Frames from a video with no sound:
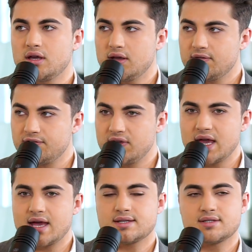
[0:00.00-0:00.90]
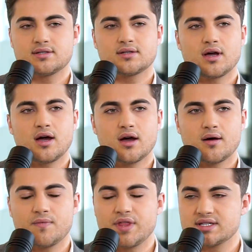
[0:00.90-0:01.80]
If yes,
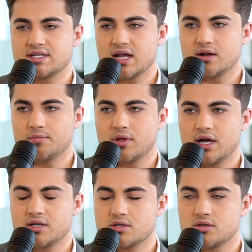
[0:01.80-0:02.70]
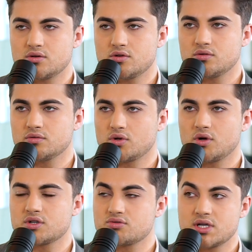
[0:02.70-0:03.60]
does that apply to
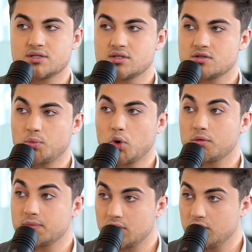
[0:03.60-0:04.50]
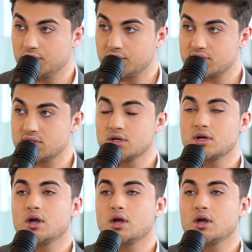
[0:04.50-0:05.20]
Turkish residence permit holders?